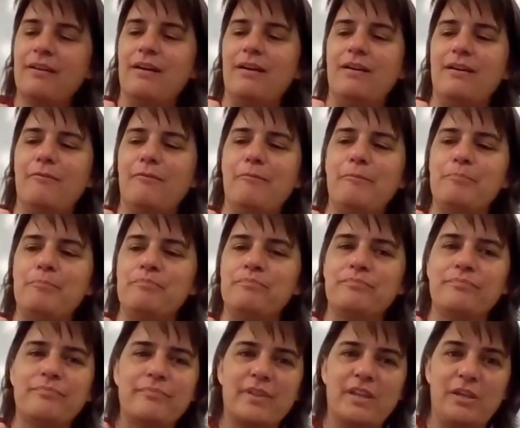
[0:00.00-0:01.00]

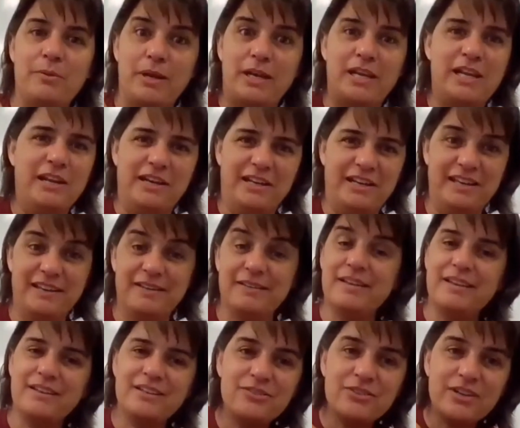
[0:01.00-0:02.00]
You don't
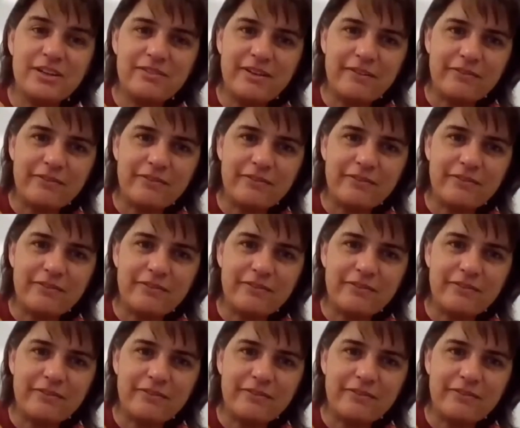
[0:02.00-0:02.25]
even